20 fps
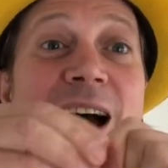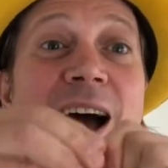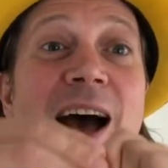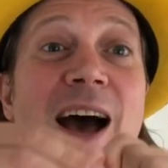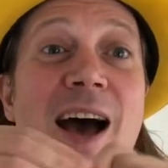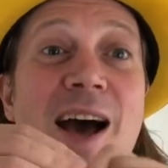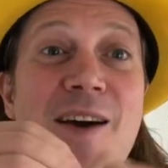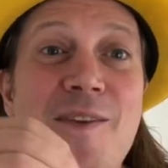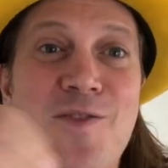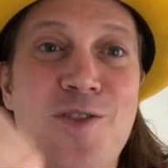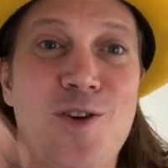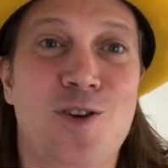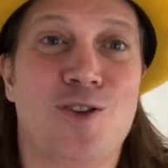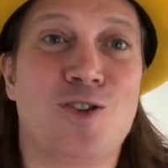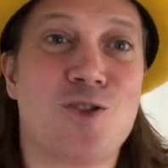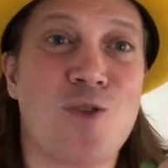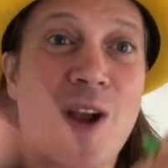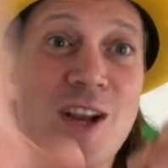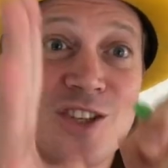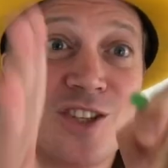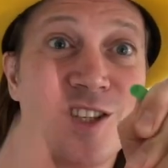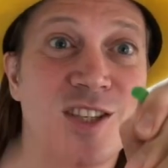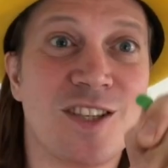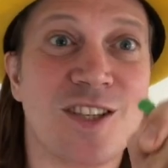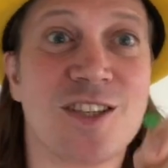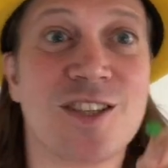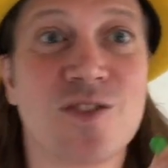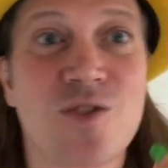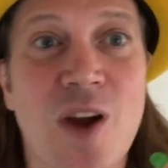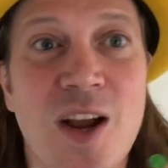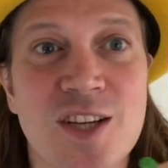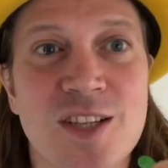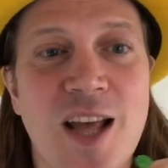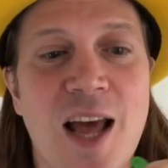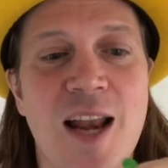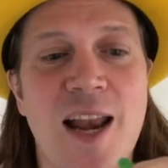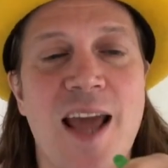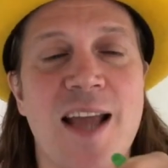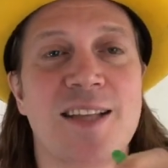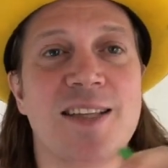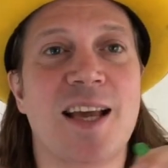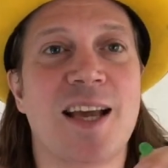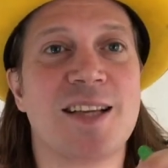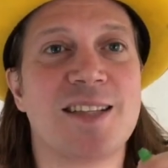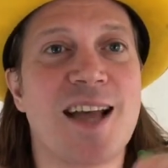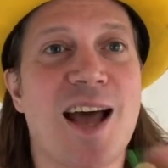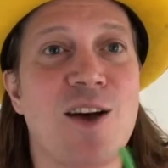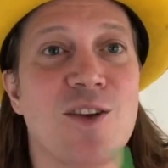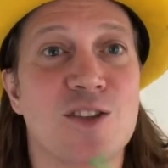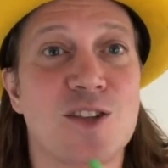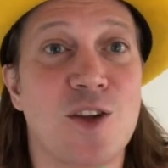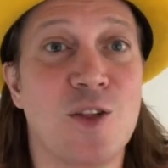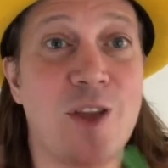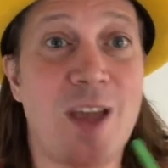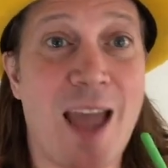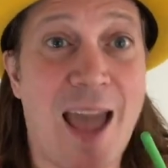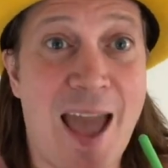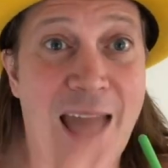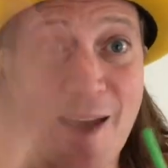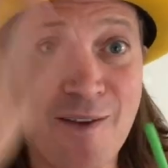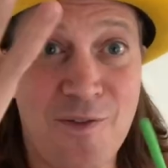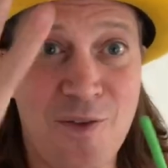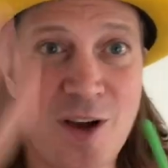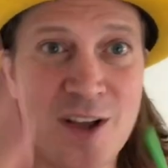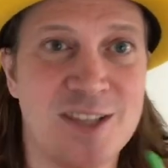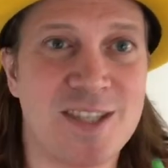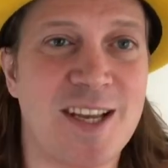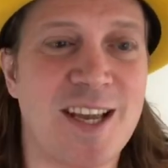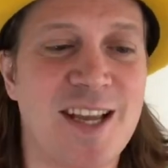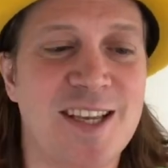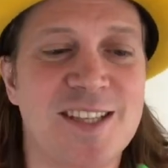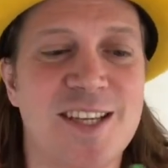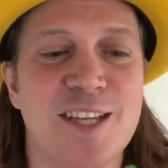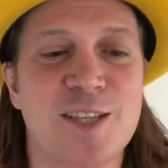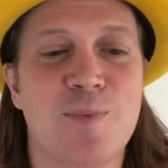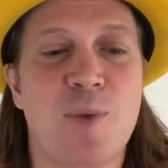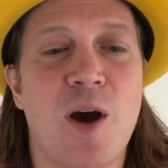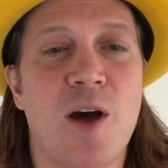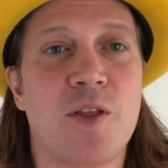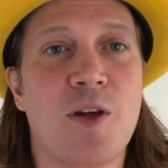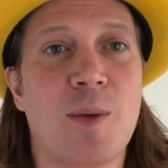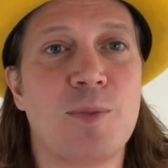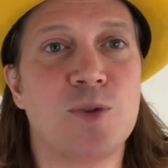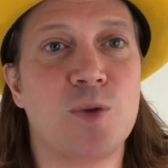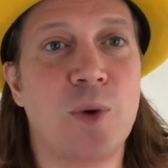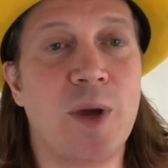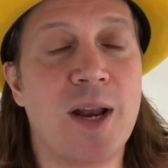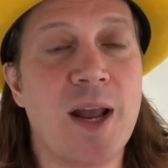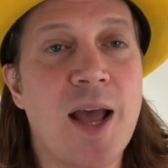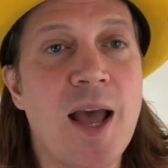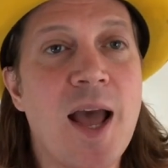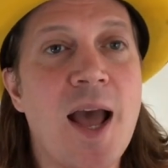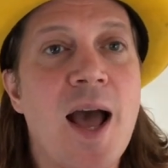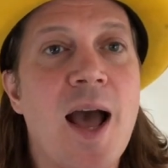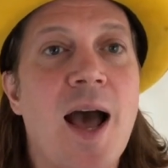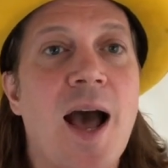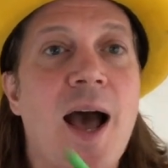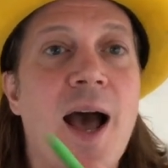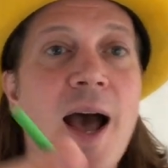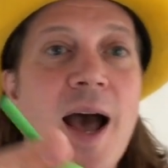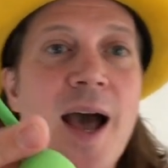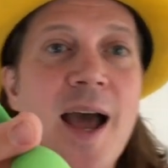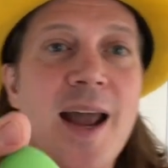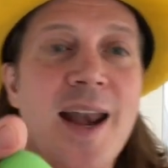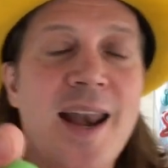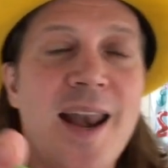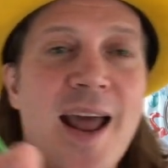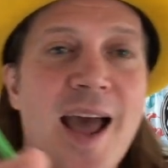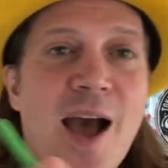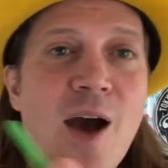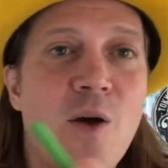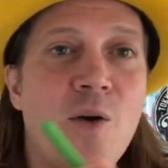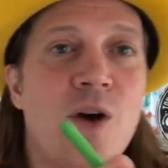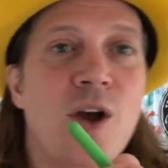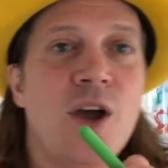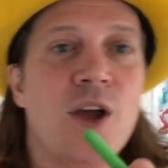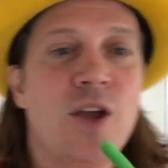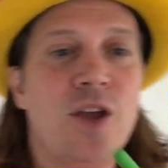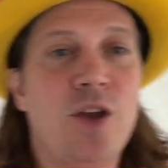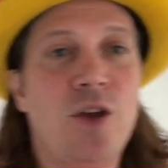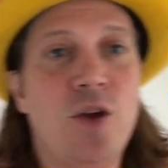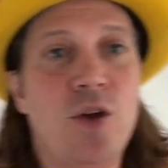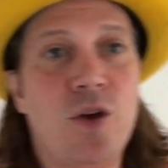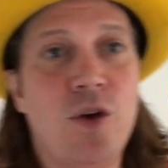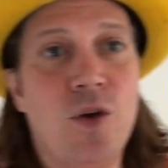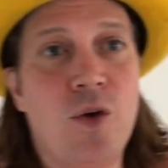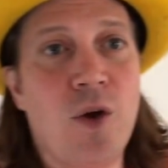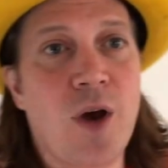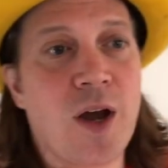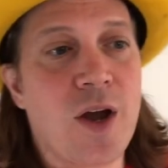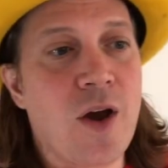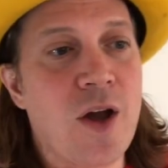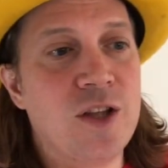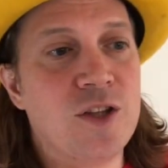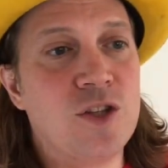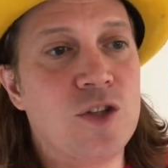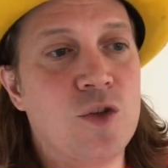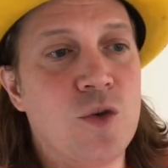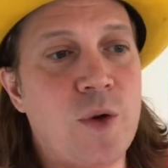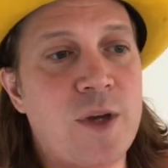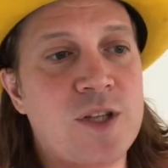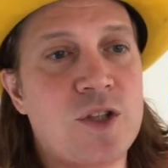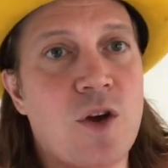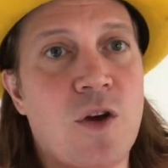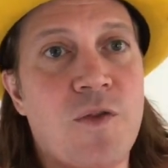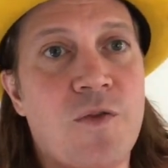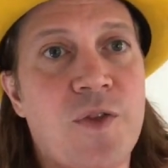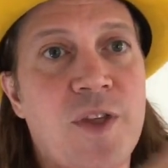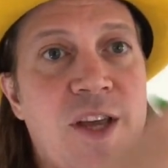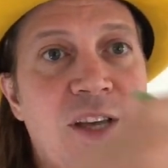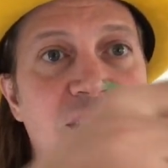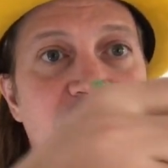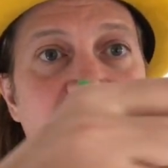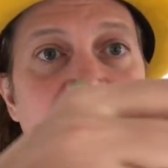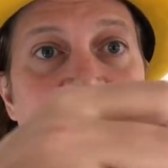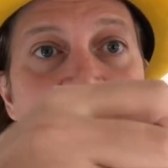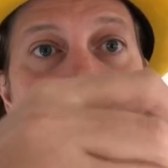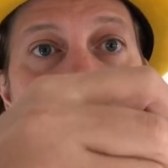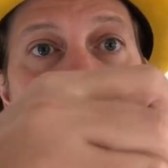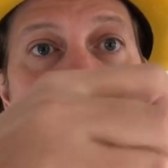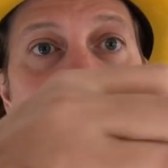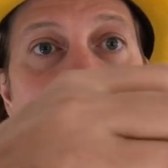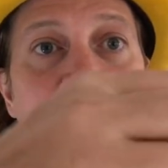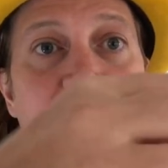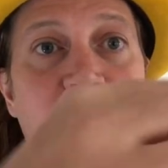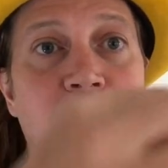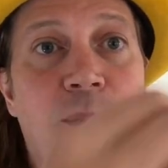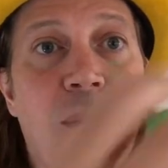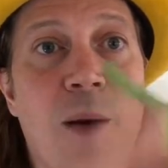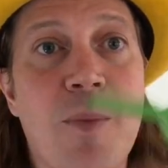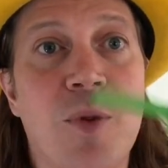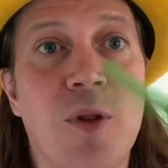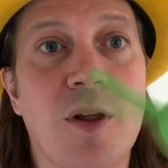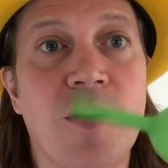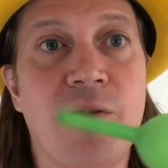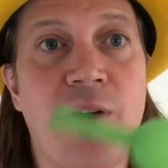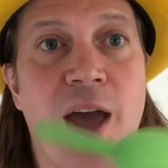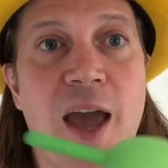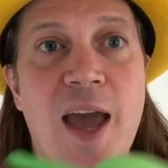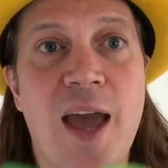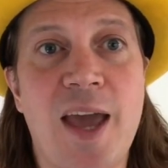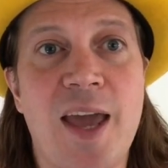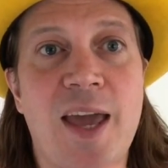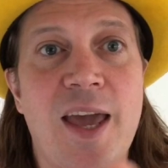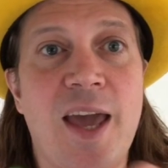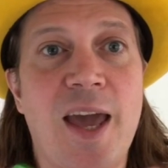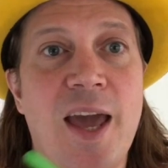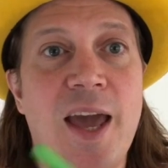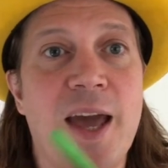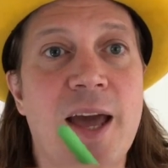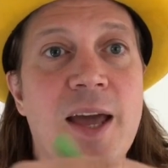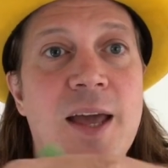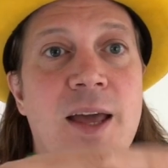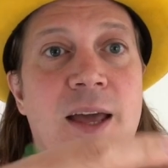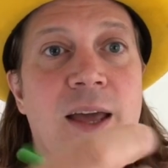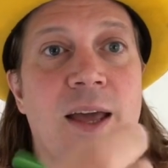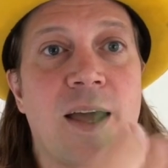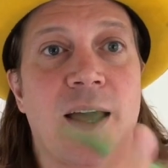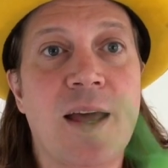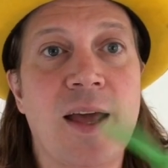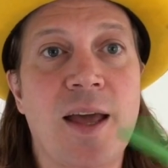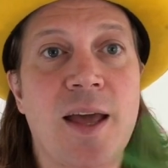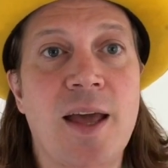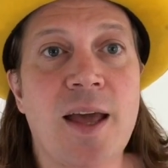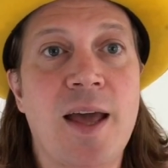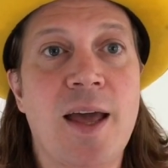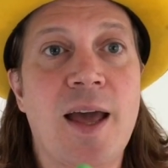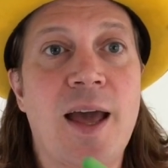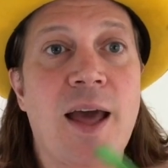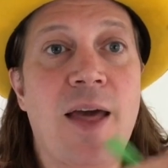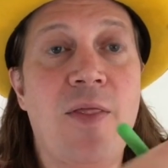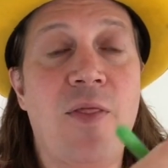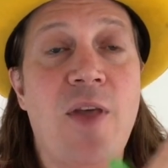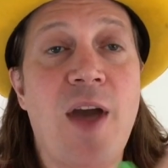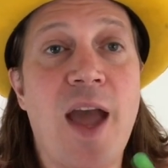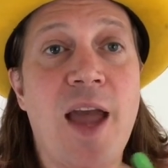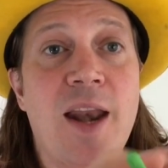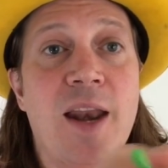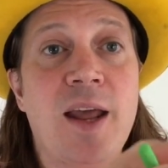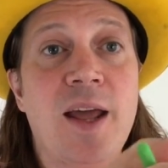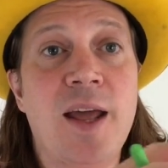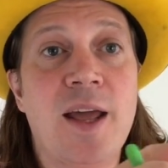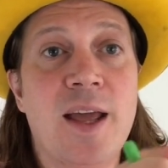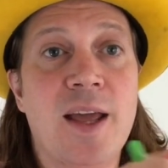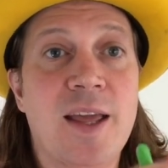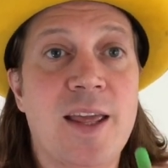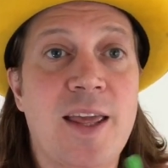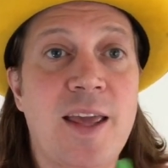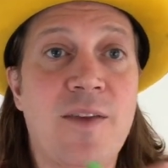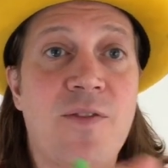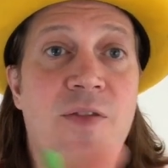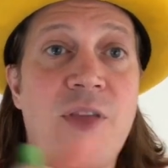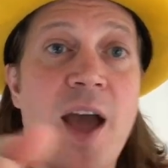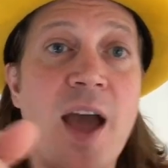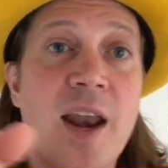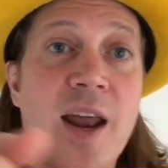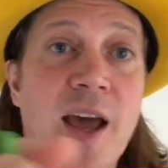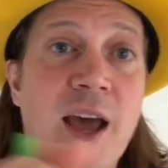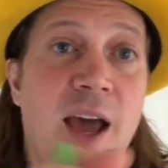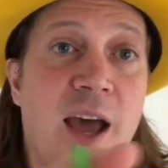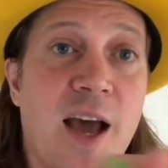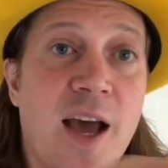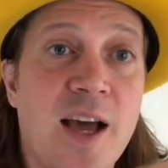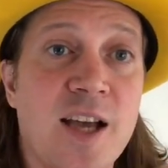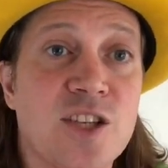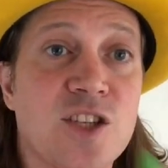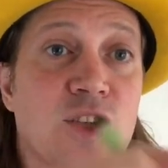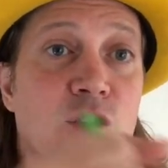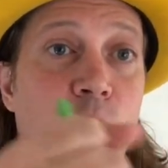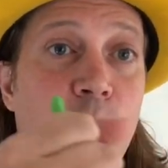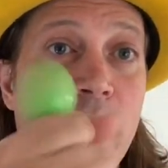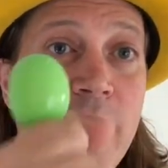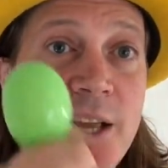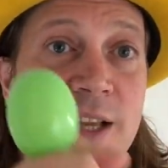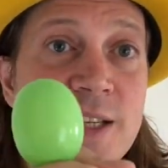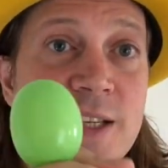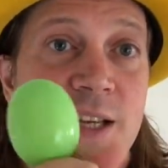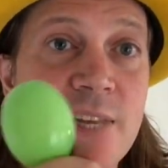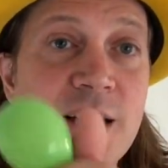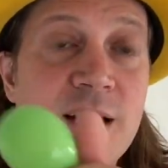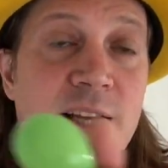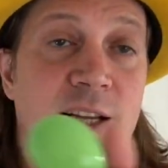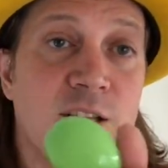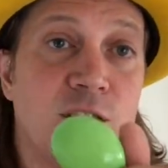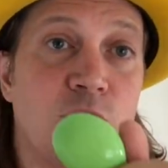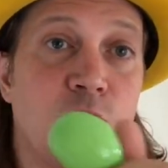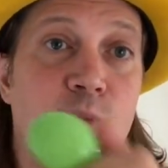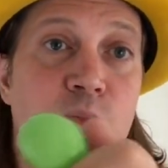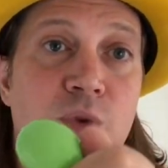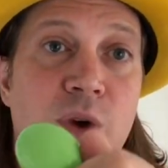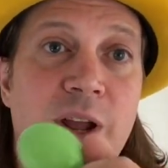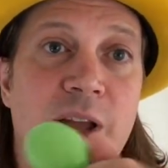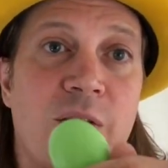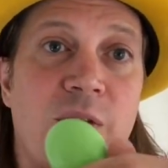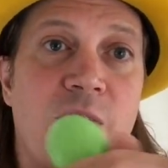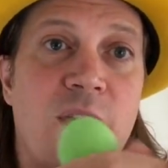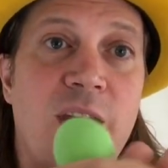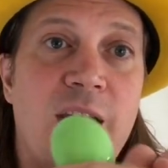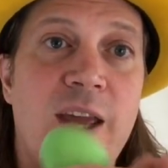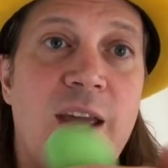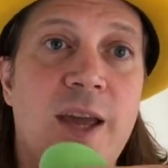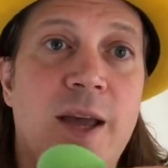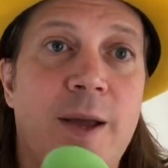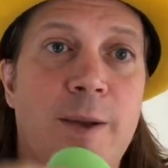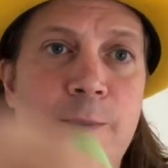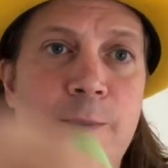a few stretches just to stretch that latex out so the air finds the easiest path up to it. And now you are going to twist off this little bubble of air here and then give that a squeeze to bring the